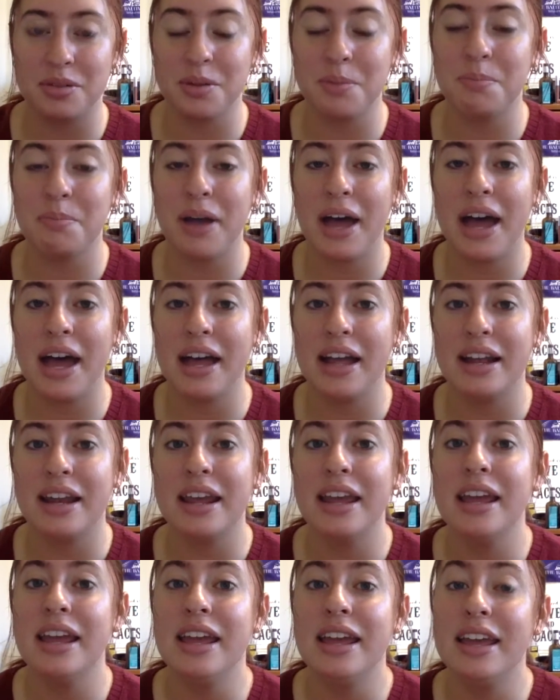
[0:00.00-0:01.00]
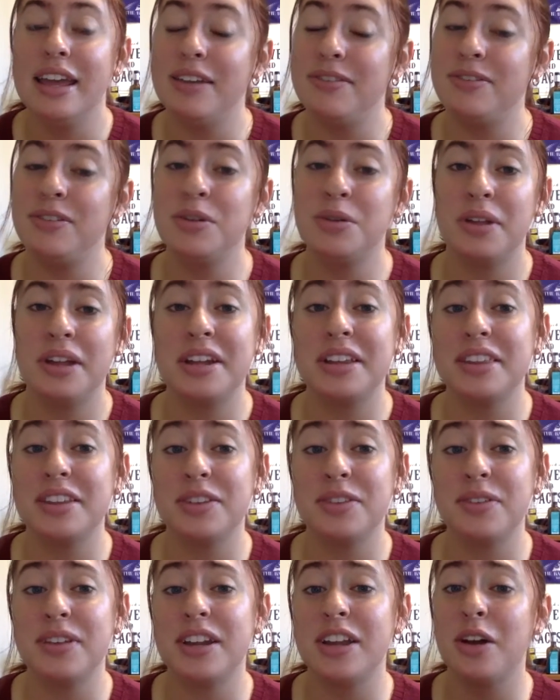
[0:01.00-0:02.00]
the bat, if you like
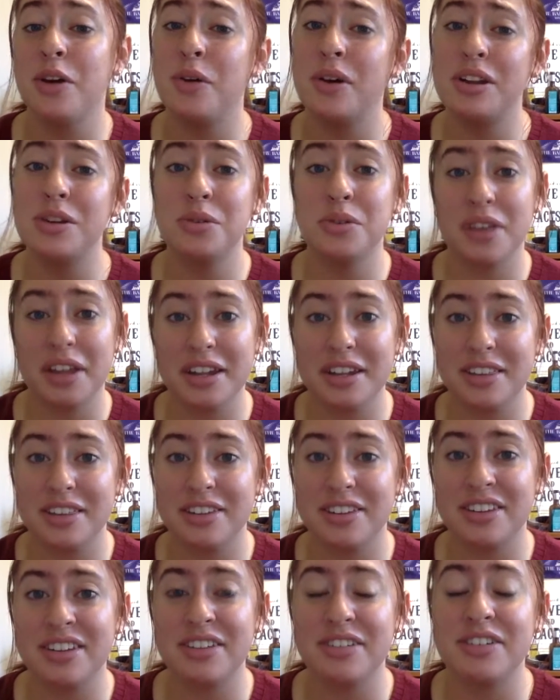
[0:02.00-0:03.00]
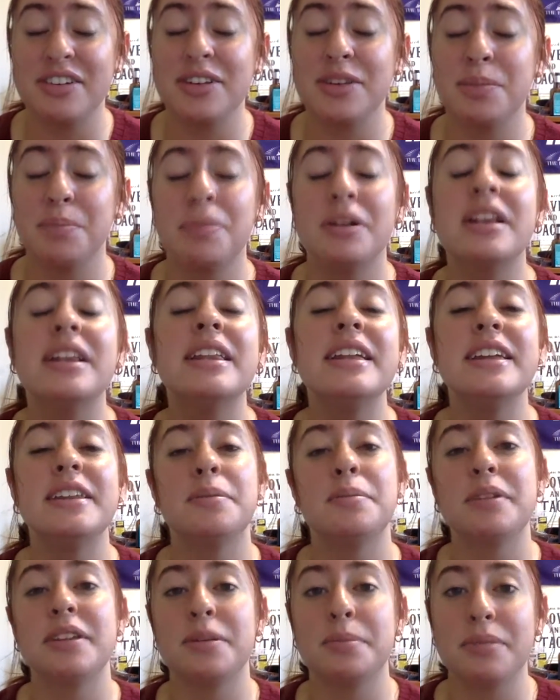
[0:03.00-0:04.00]
this video and you like this series,
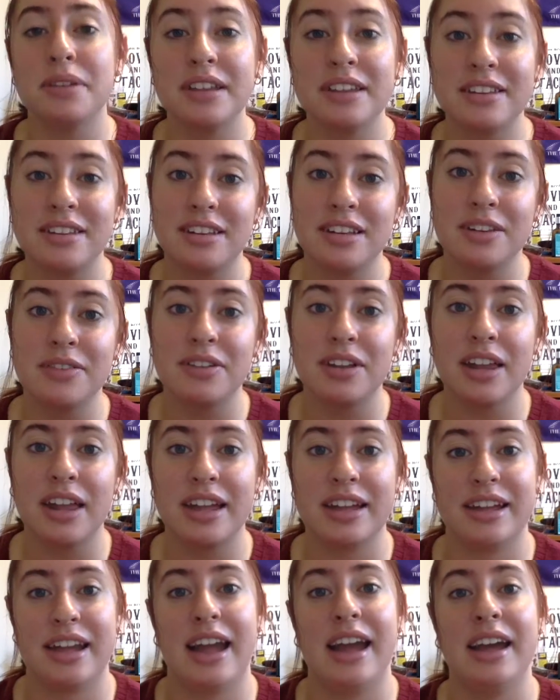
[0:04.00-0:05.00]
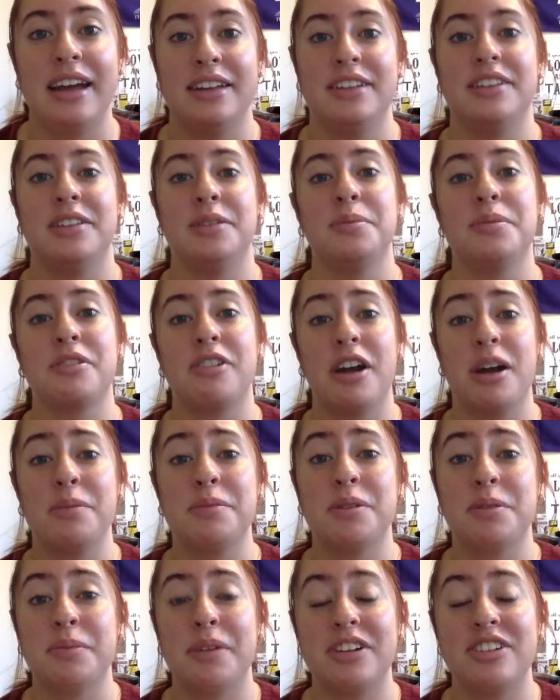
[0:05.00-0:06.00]
please leave a like and subscribe
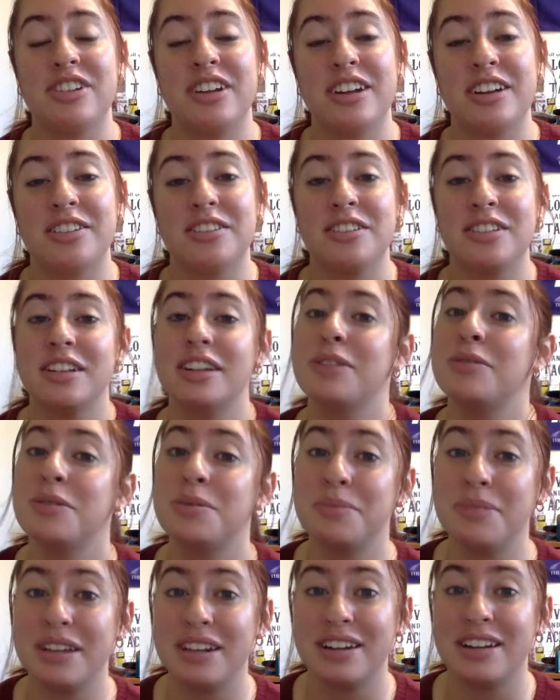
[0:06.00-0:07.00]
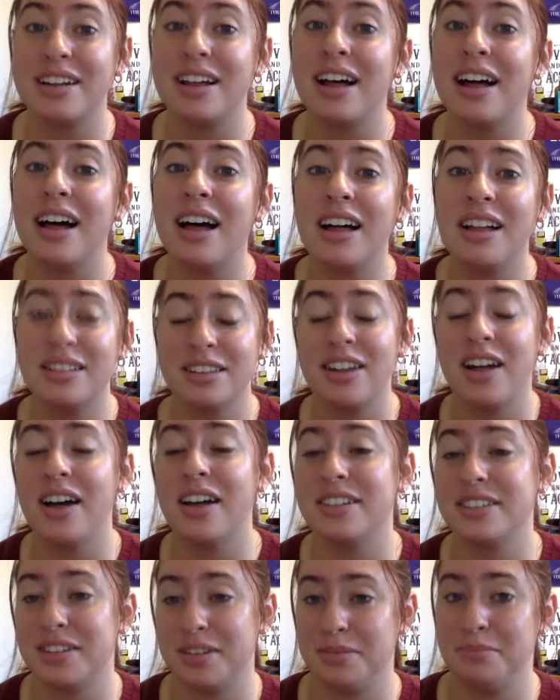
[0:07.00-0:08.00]
to my channel. It would mean a
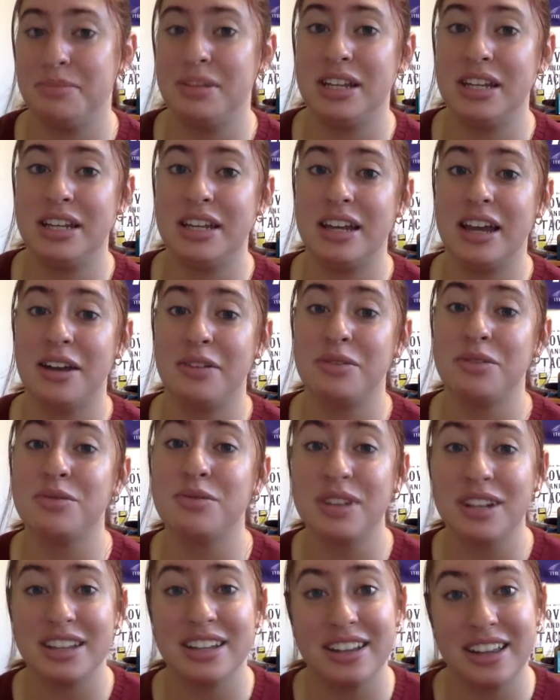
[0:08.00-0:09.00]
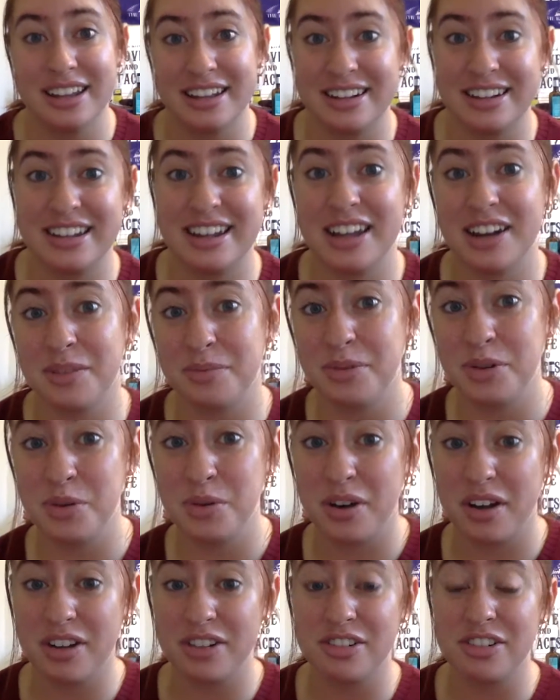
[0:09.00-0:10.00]
lot to me. I would really like to get up to
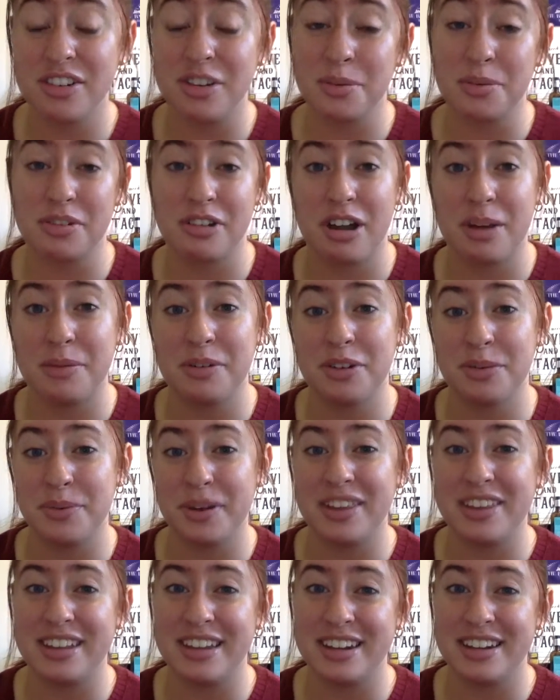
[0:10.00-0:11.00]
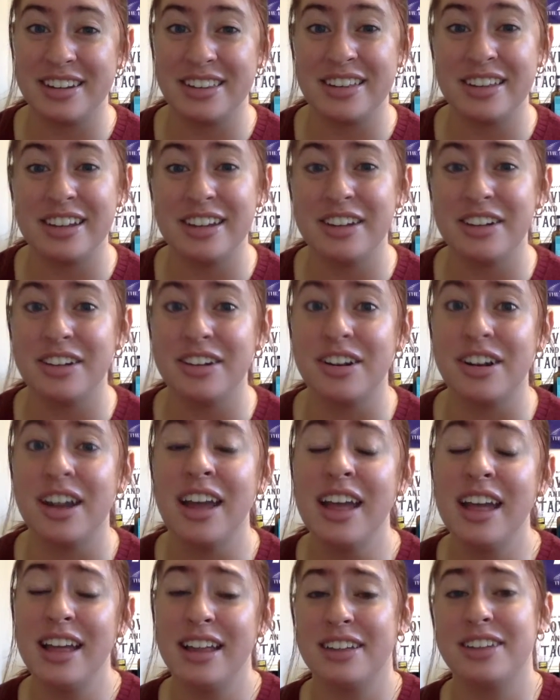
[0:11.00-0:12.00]
100 subscribers by the end of the year.
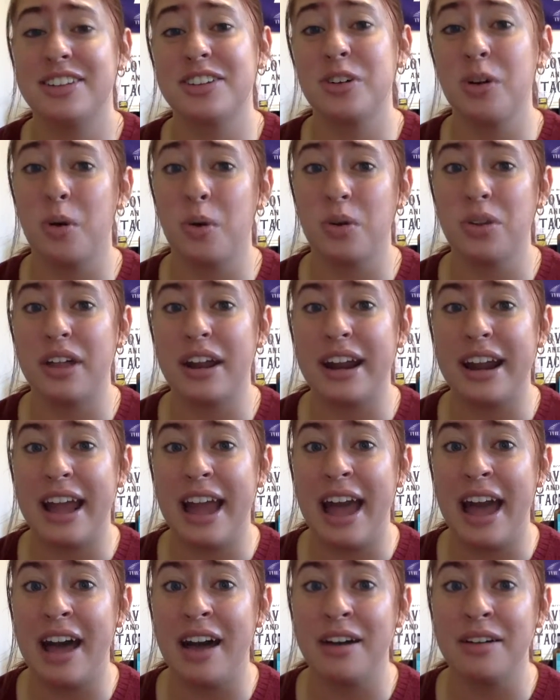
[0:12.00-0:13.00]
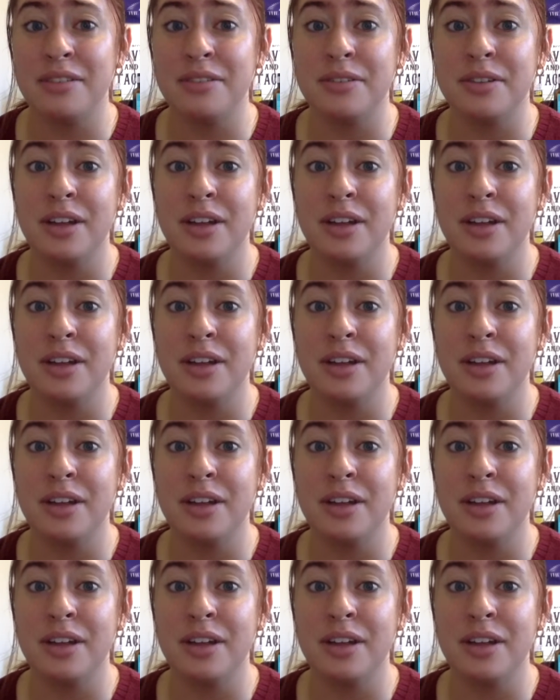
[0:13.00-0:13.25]
It's a goal that I have,